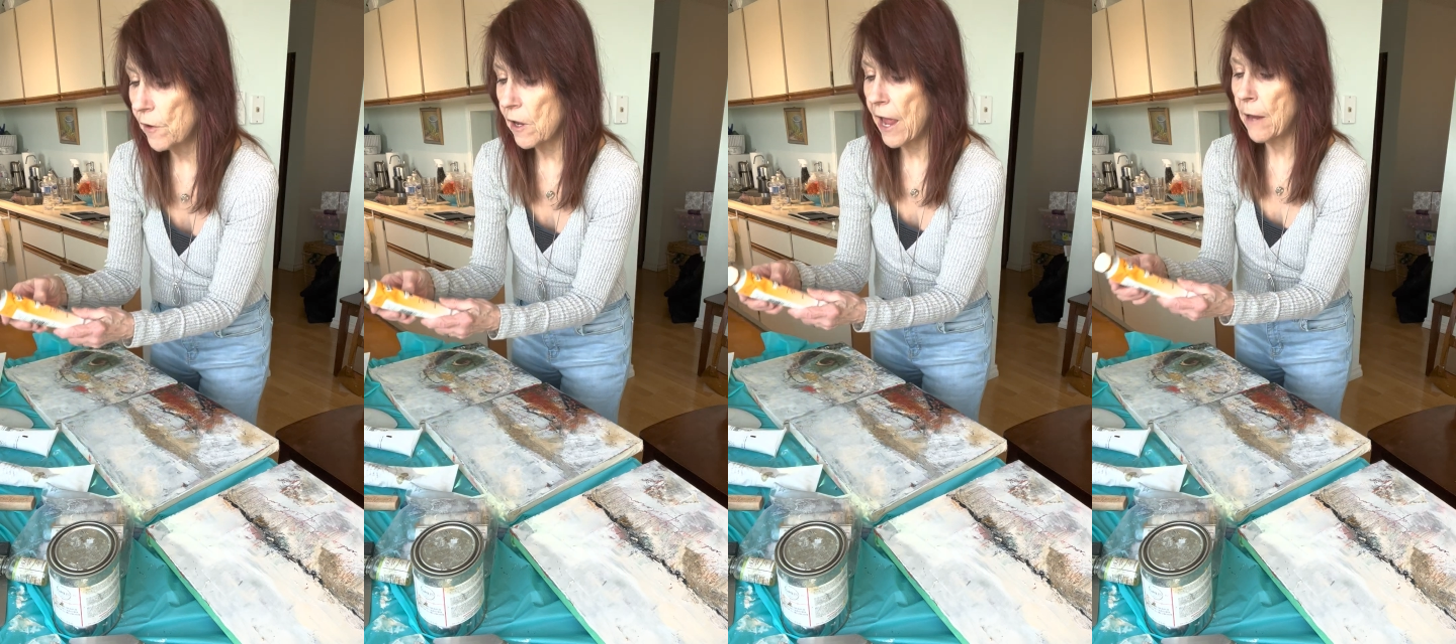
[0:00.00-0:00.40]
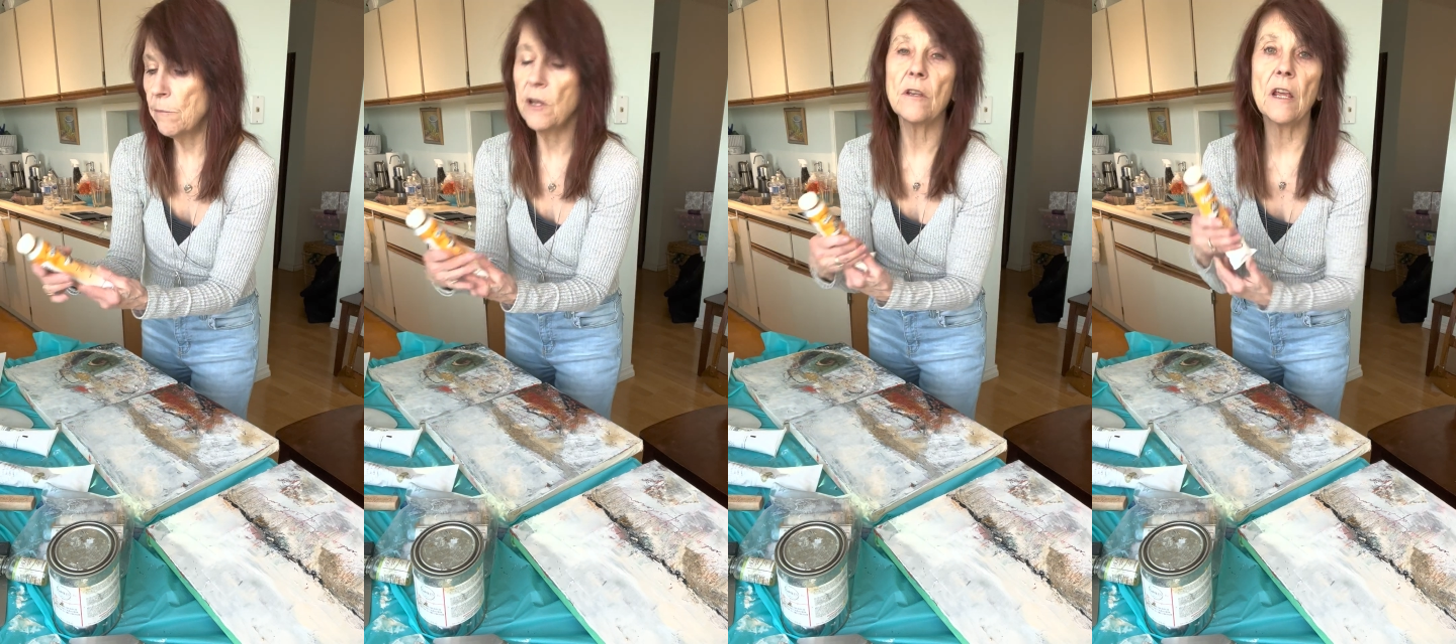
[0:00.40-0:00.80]
a
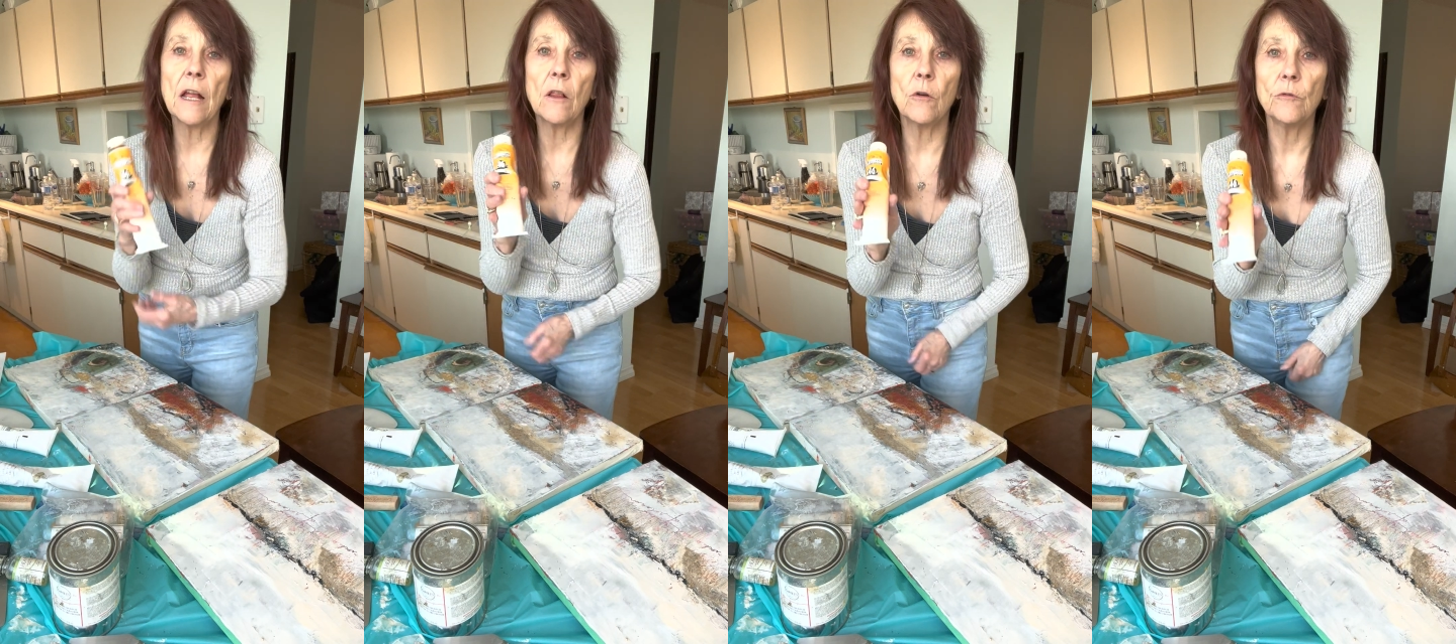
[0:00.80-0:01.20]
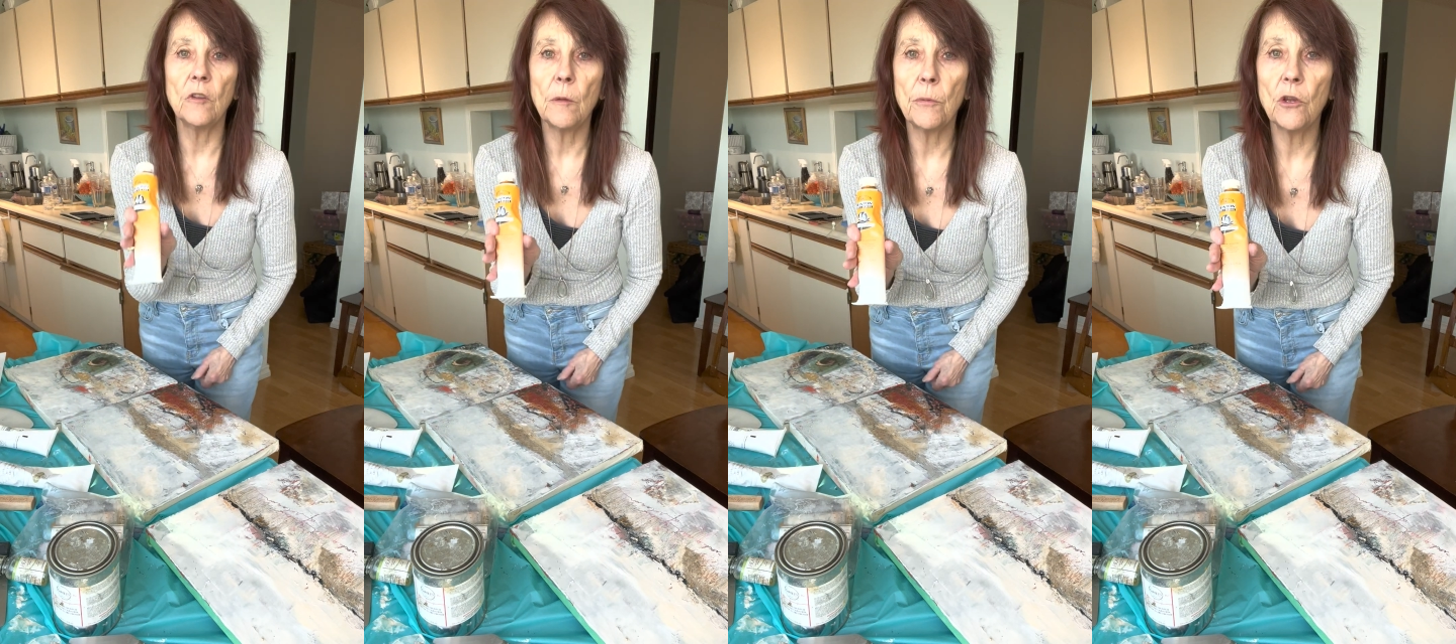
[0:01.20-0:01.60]
cadmium yellow,
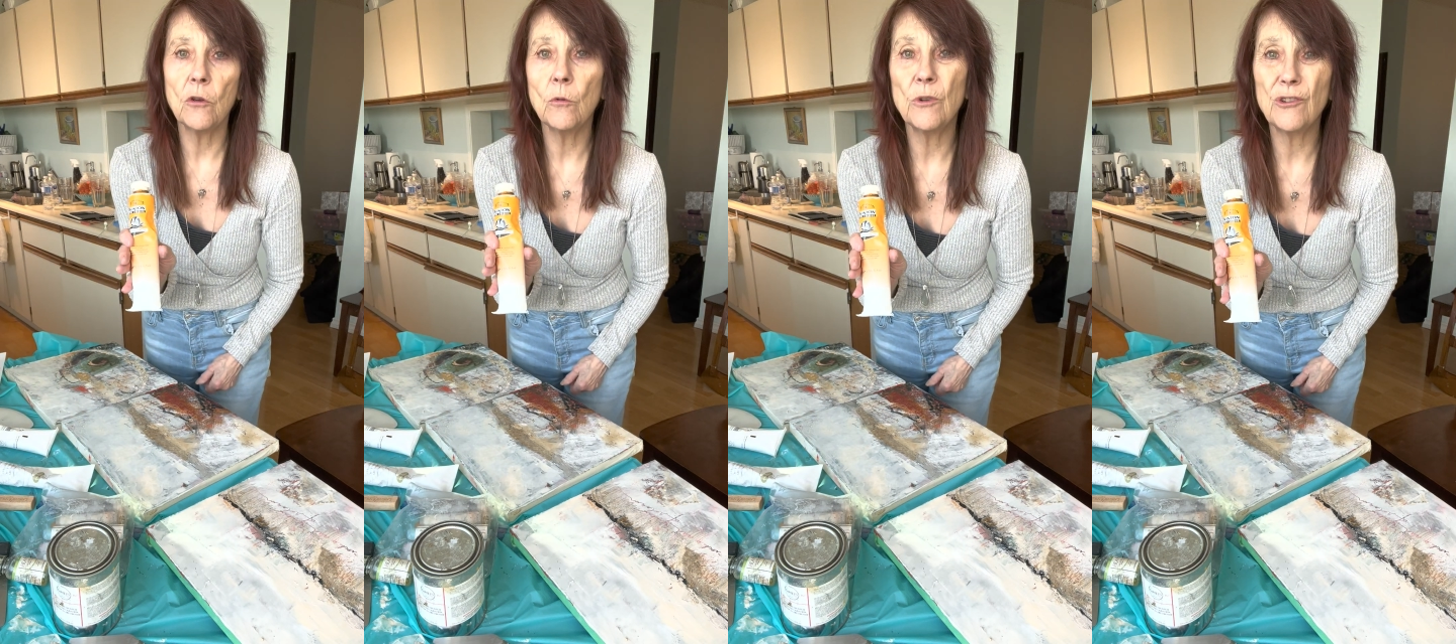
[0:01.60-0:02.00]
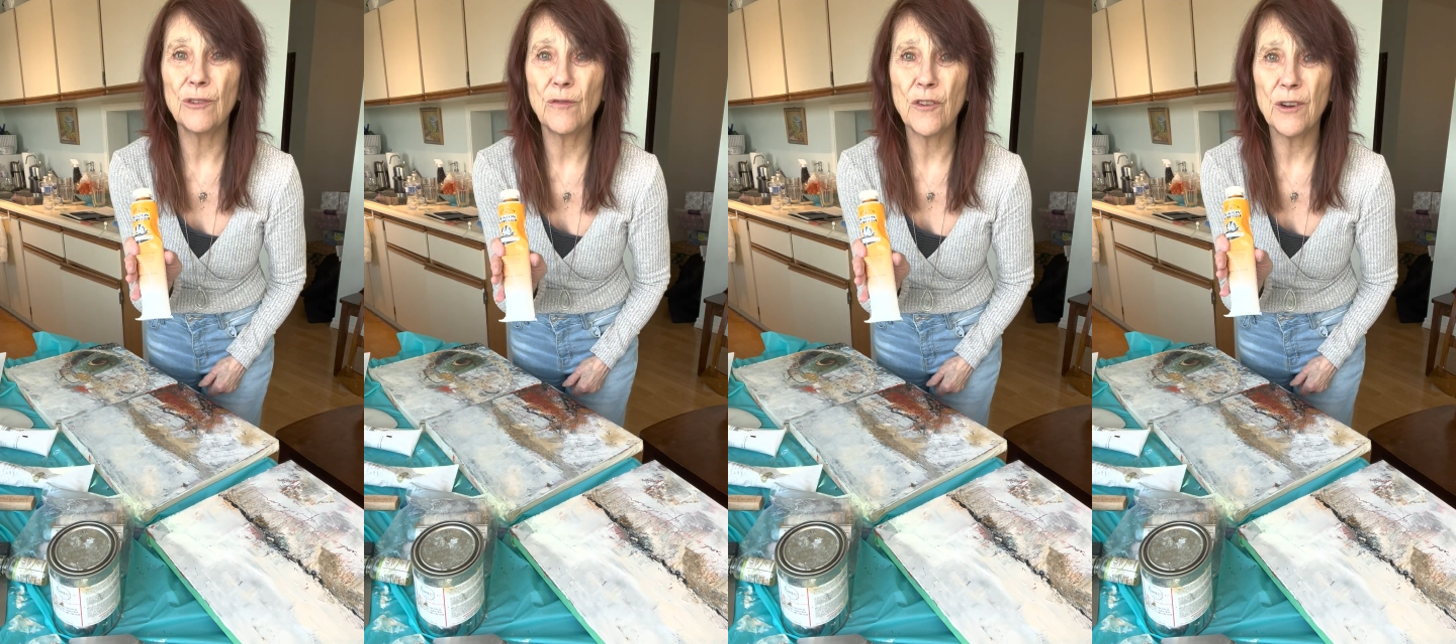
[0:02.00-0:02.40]
deep hue, which
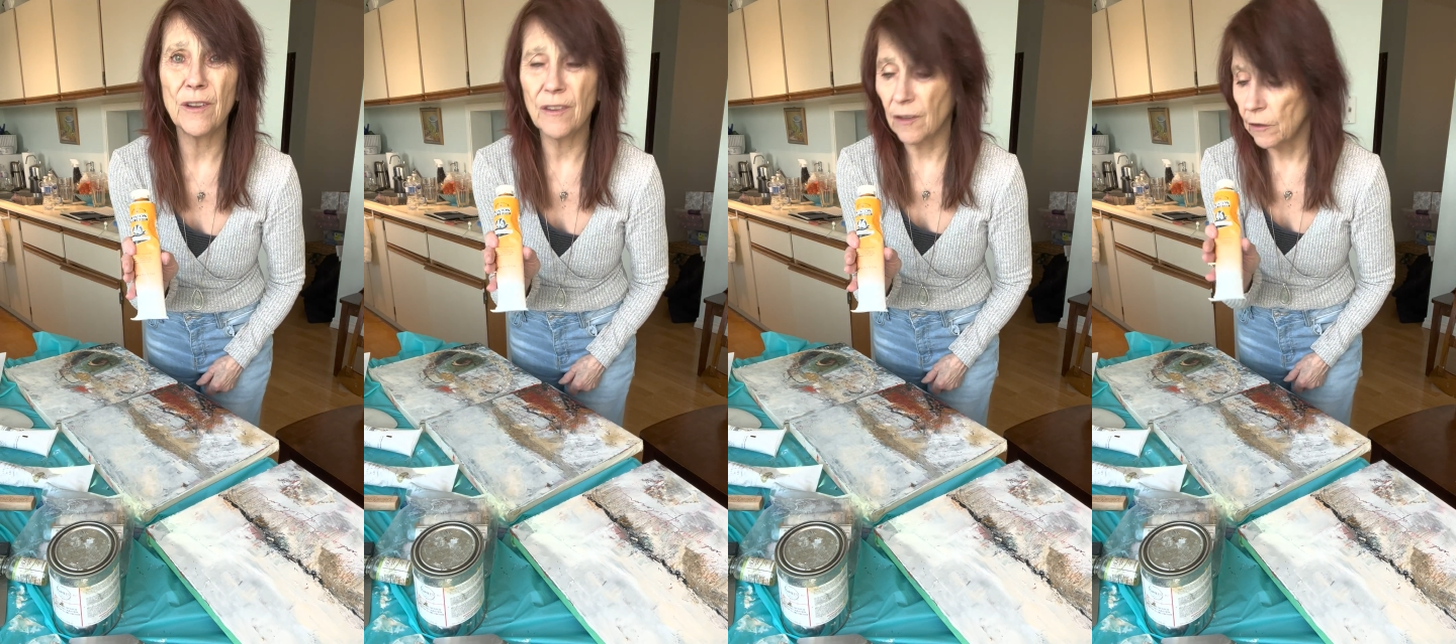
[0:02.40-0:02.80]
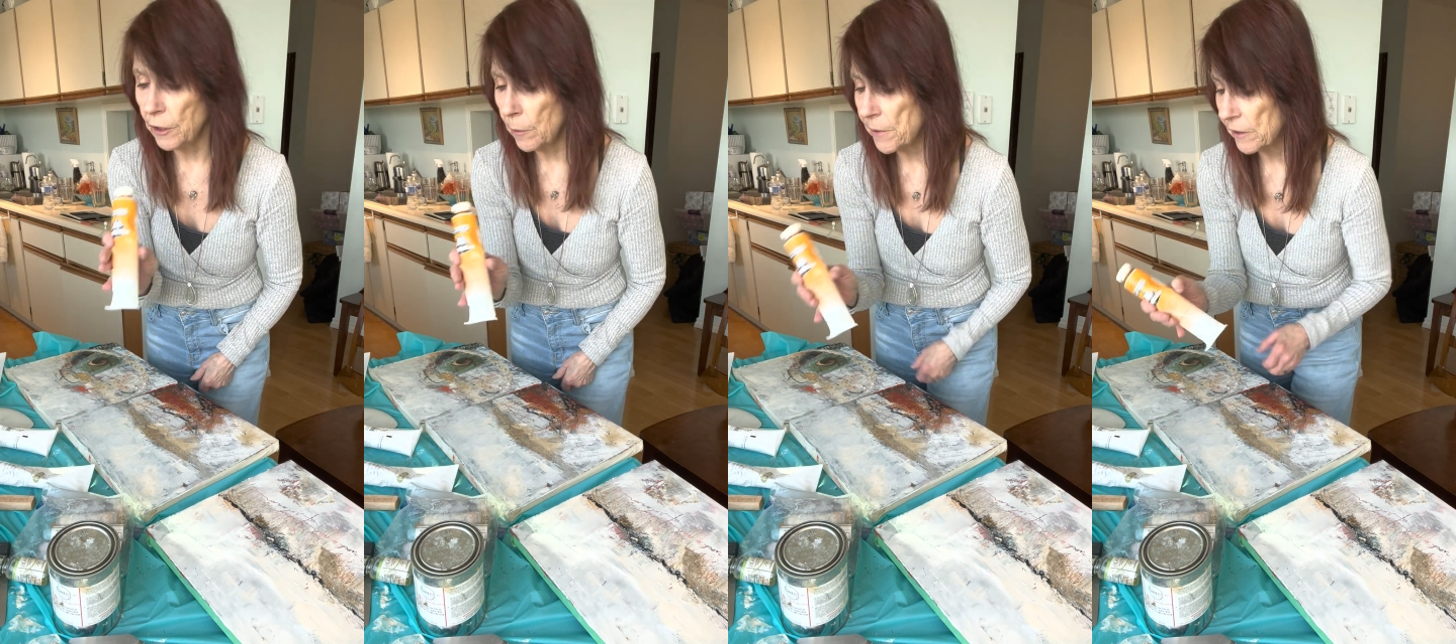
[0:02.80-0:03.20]
is, it's a
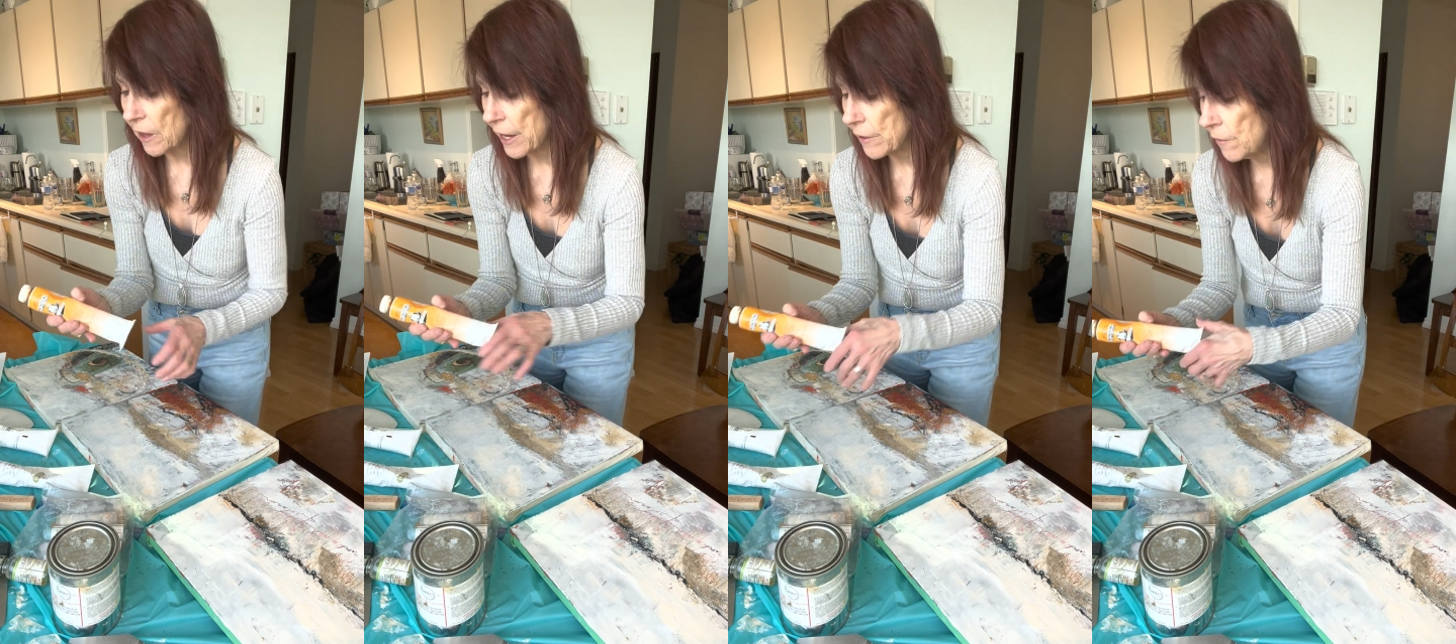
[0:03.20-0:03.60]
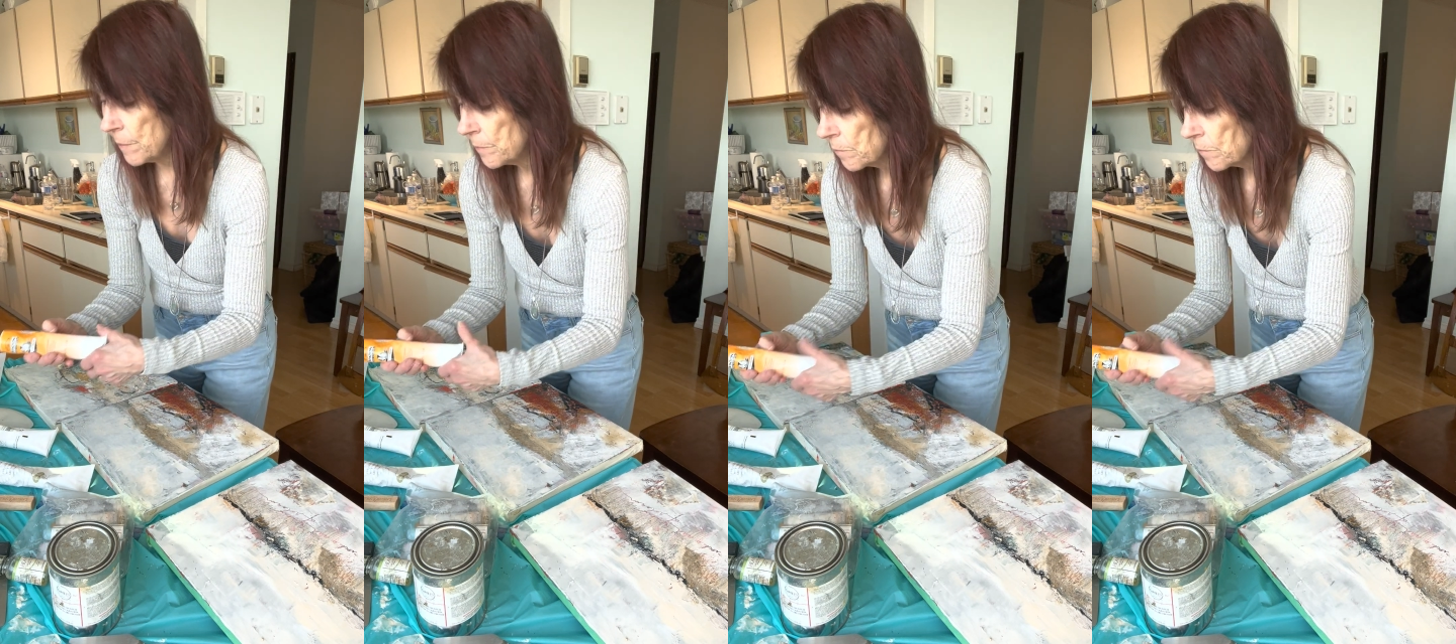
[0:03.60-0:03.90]
little bit lighter,